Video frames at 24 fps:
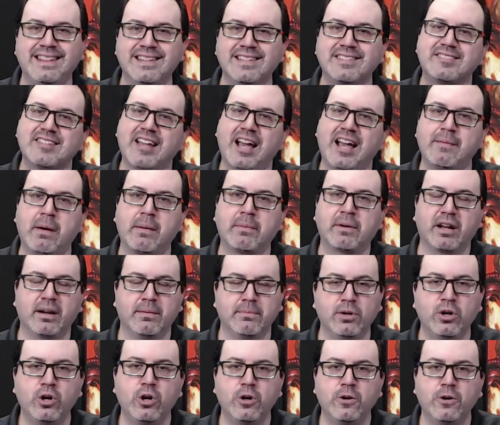And this time I'm going to
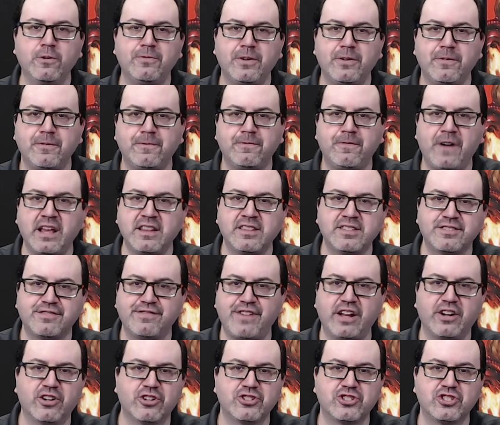move Faith's
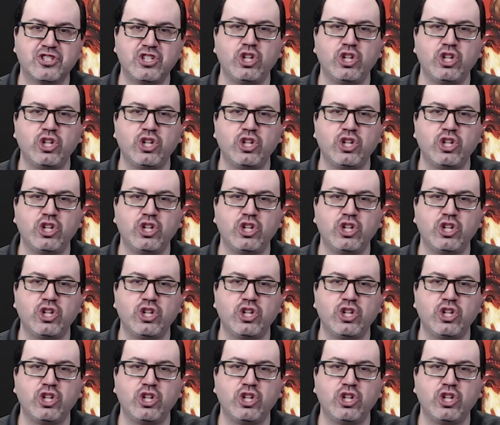Fetters